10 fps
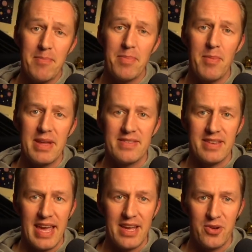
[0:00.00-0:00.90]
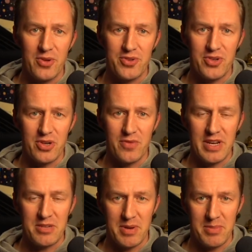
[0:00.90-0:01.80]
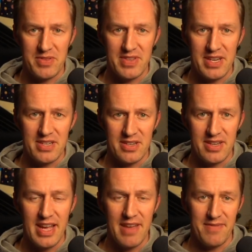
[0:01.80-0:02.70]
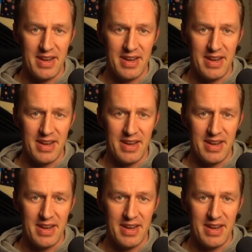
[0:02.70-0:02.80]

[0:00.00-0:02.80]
implementing a culture of experimentation and